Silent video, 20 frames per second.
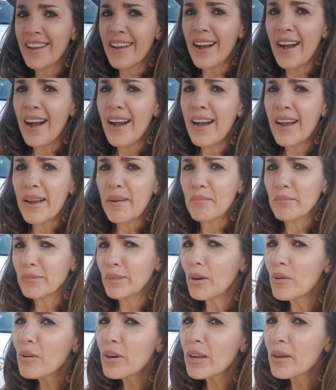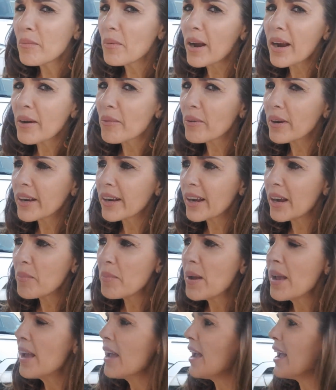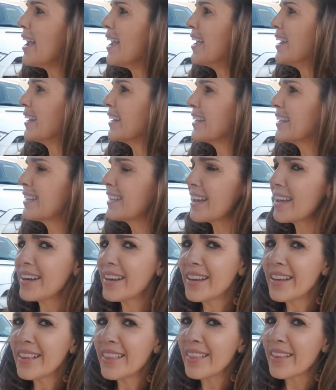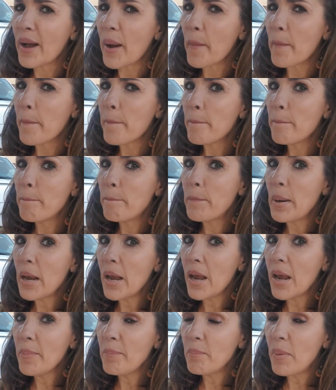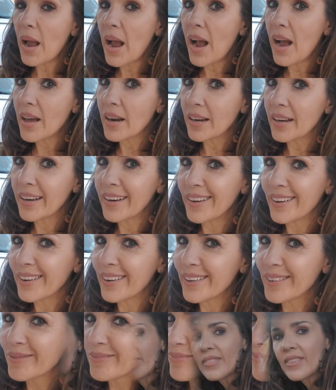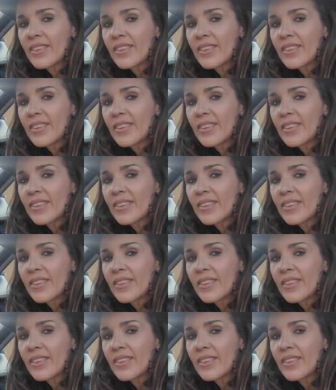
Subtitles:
I'm loading my rig up and getting the beep out of here.